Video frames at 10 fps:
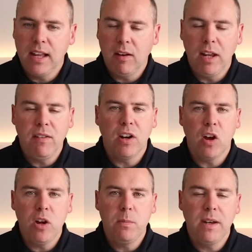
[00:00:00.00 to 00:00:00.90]
it will even
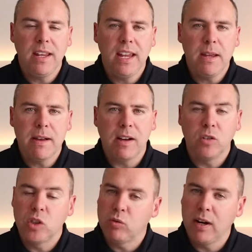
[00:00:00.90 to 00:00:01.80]
open the
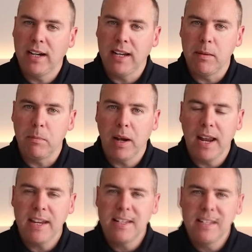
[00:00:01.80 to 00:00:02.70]
email directly in
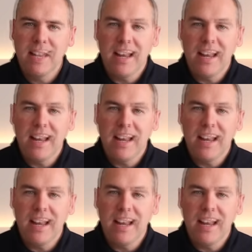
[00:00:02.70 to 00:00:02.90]
place.